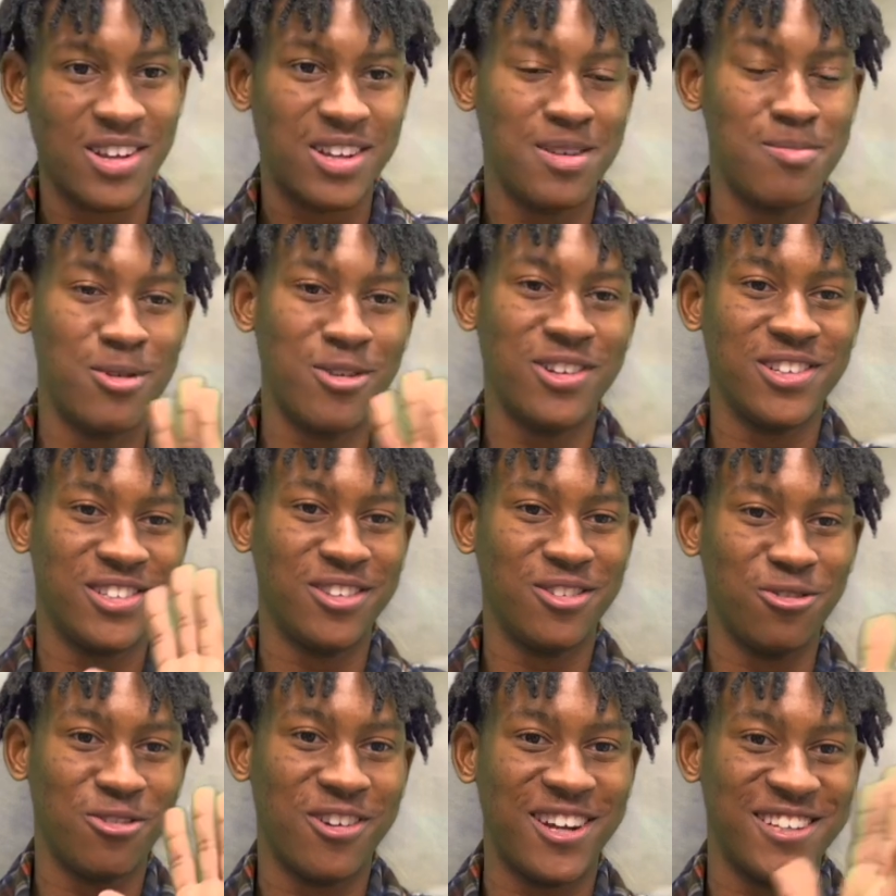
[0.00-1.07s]
Good morning,
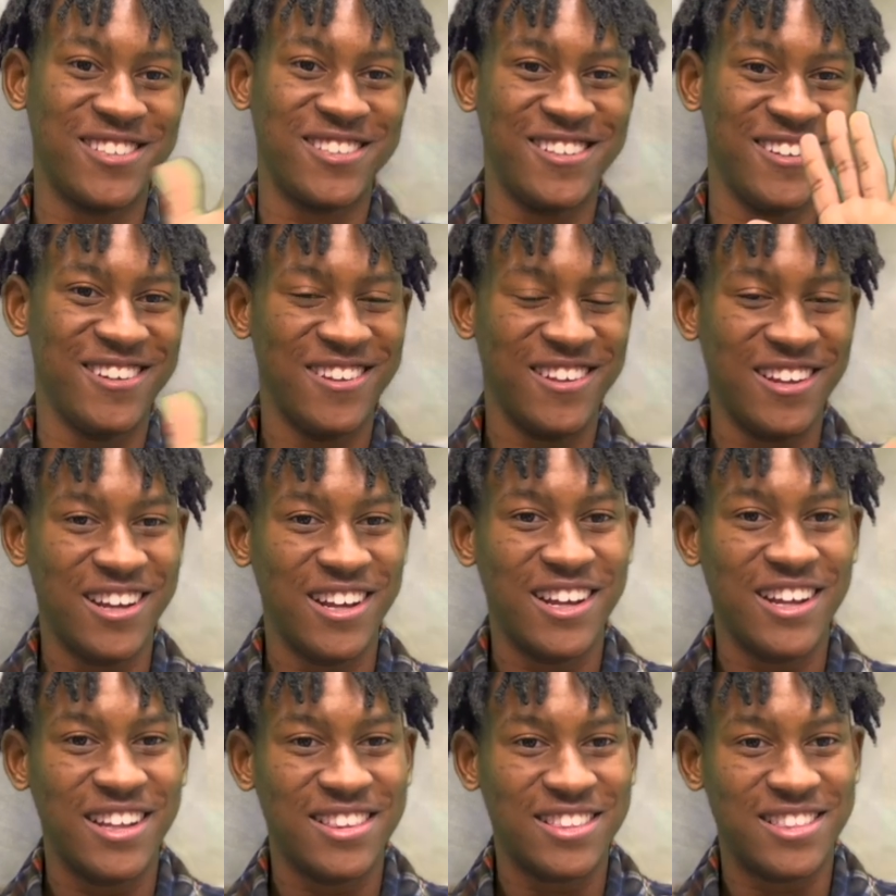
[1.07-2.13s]
Central Crossing.
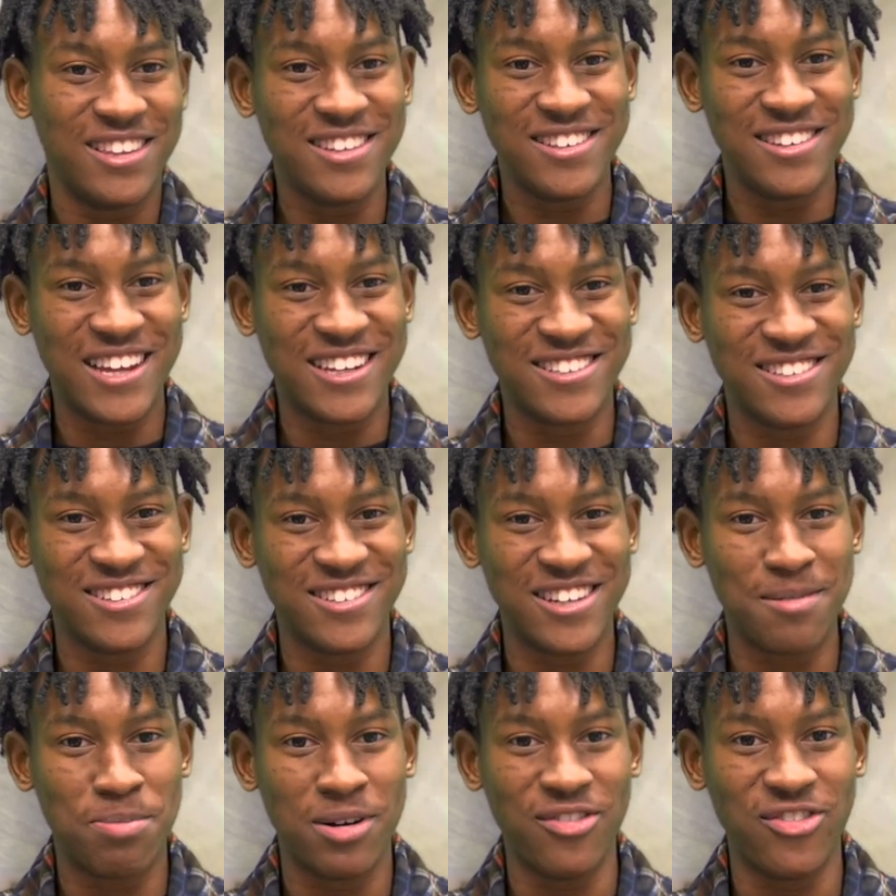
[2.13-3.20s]
This National
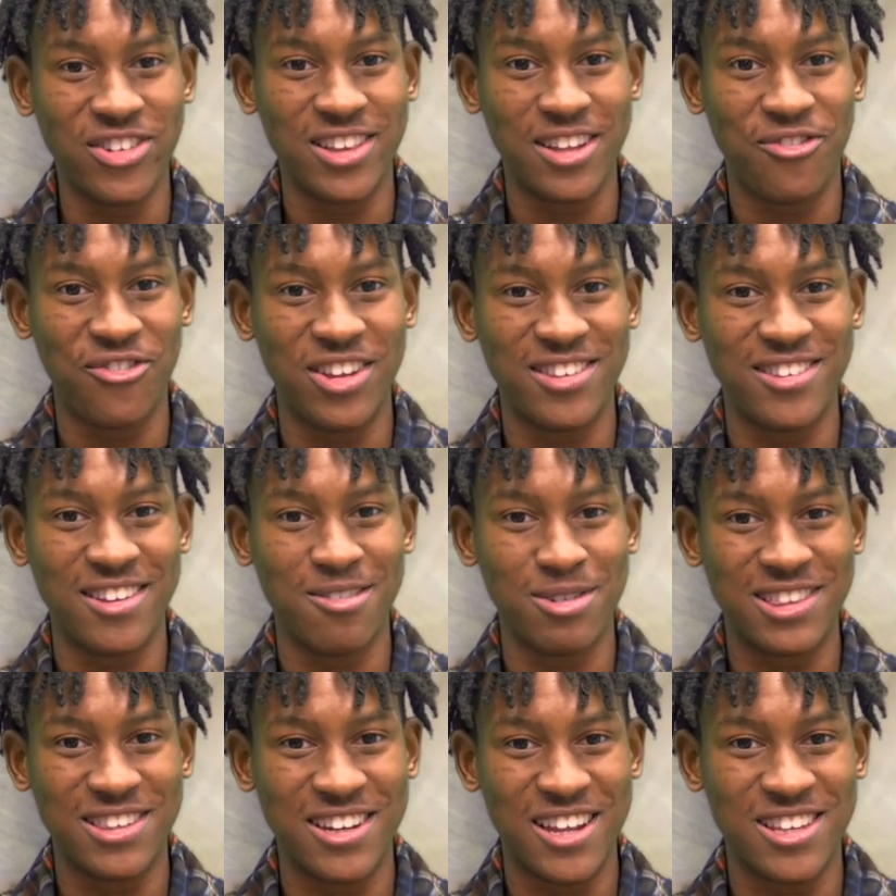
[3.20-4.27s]
Day perfectly fits in
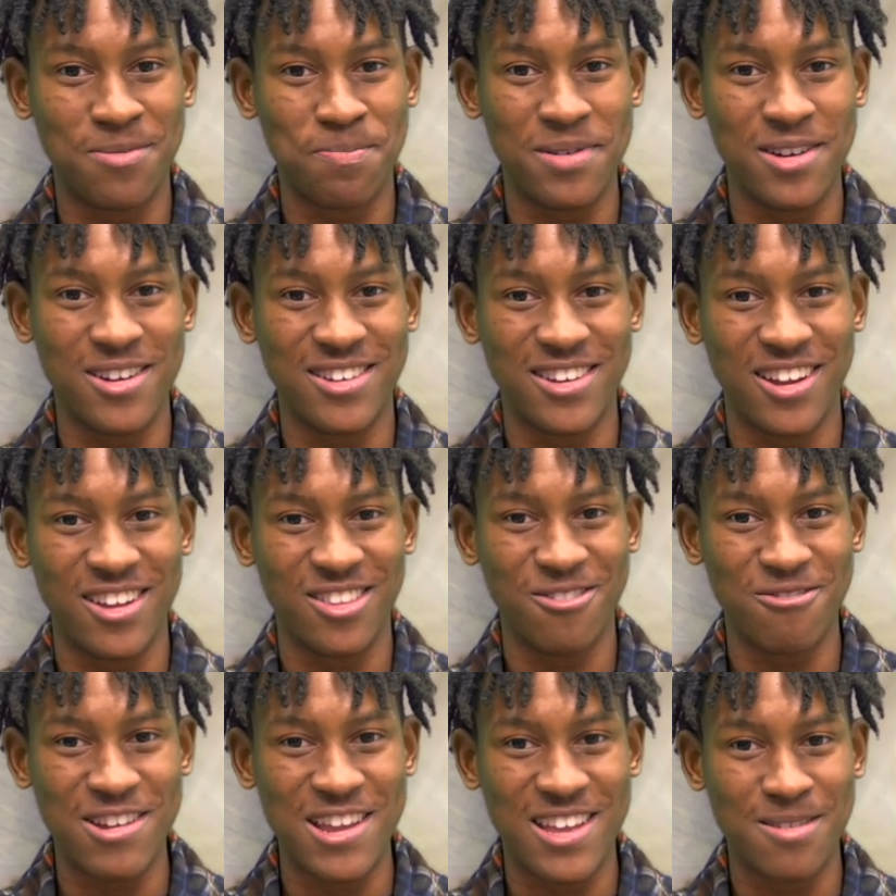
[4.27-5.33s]
with today's Spirit Day of the
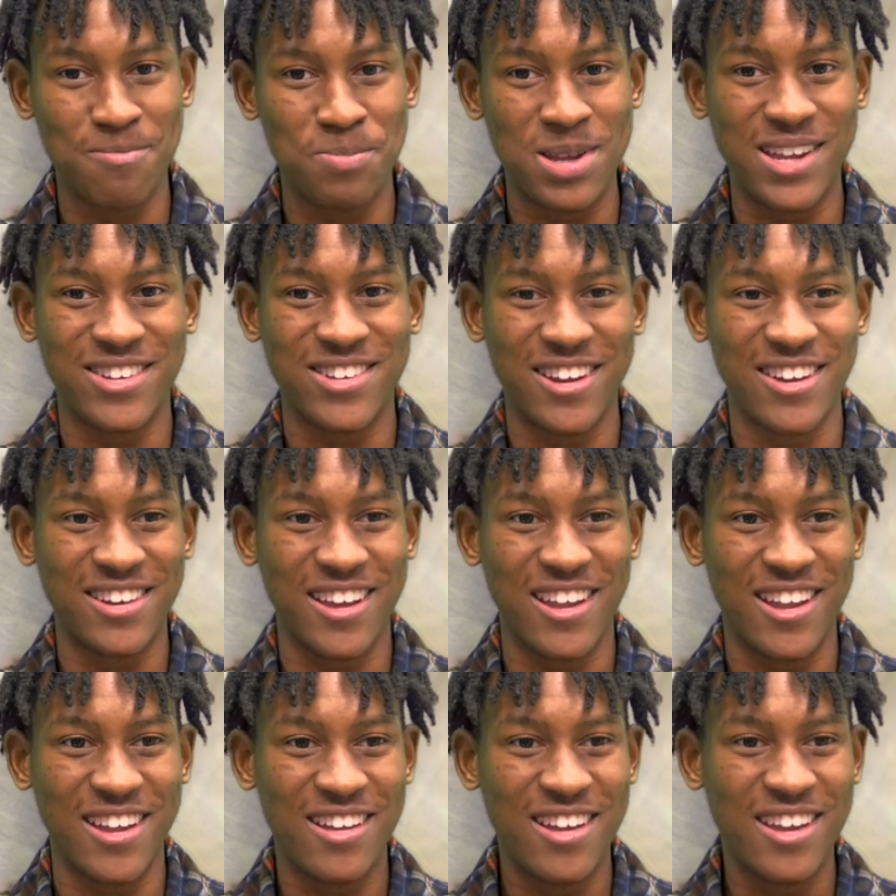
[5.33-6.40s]
Week, PJ
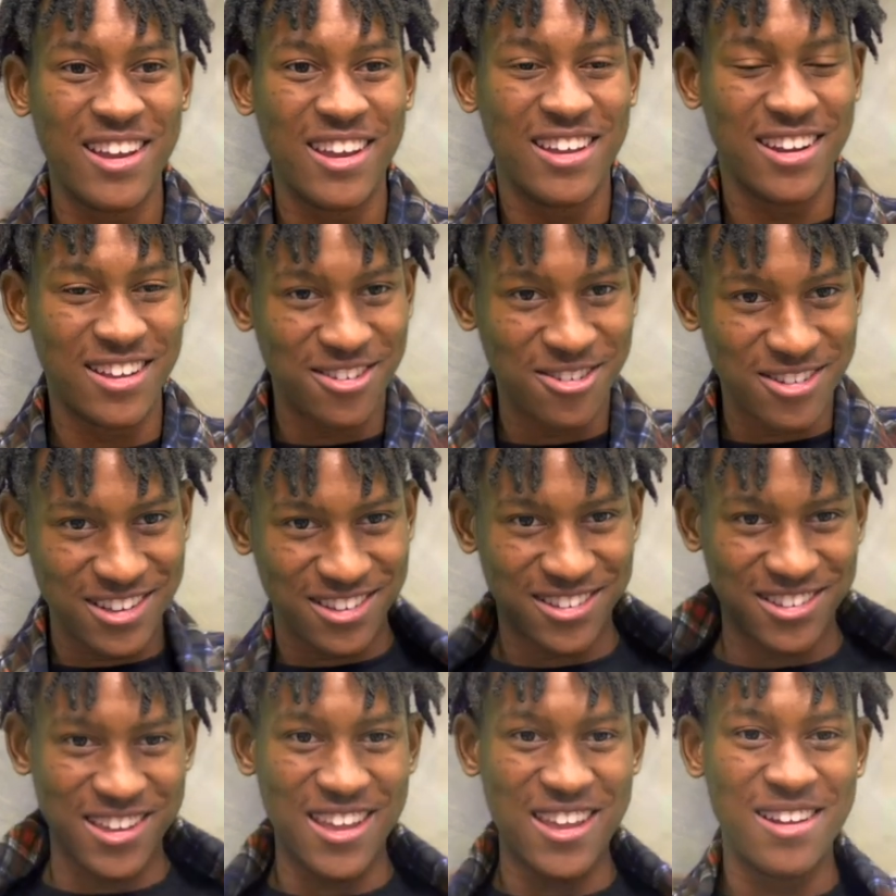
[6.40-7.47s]
Day. And as you can
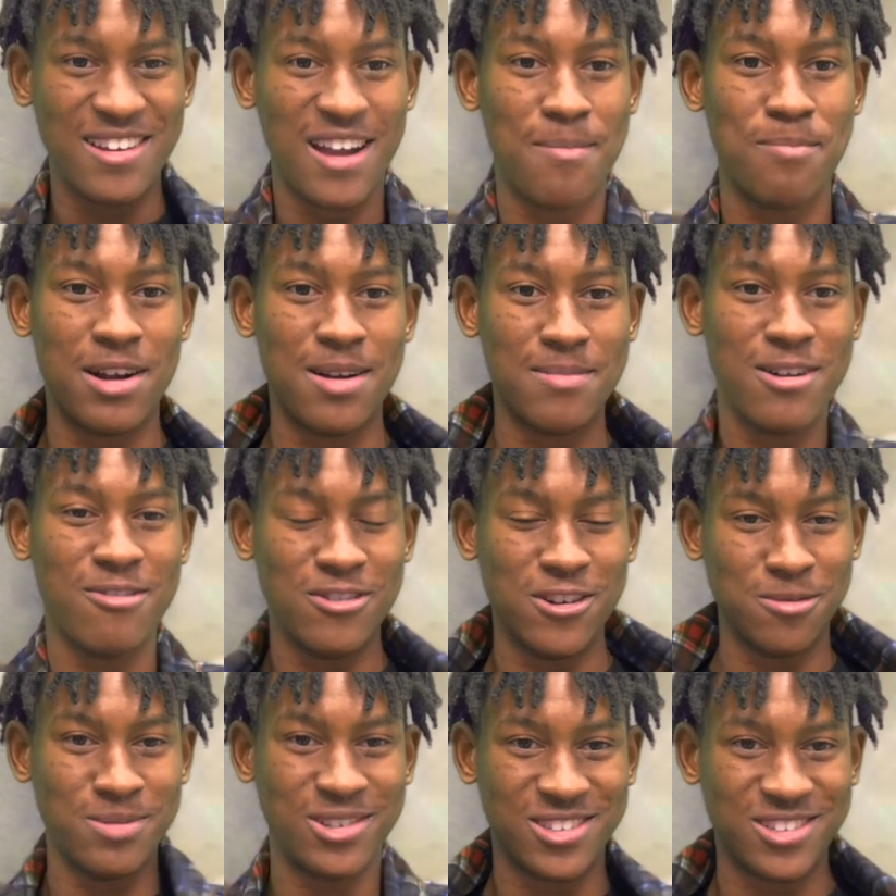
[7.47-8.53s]
see, I brought my
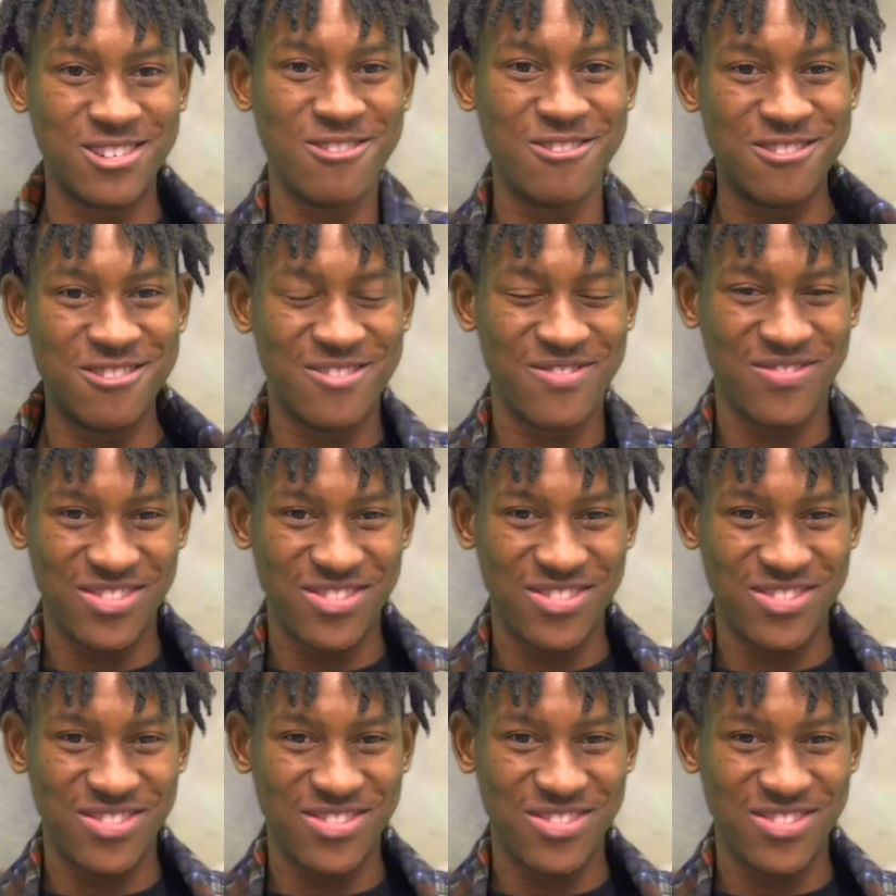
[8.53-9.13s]
robe to school.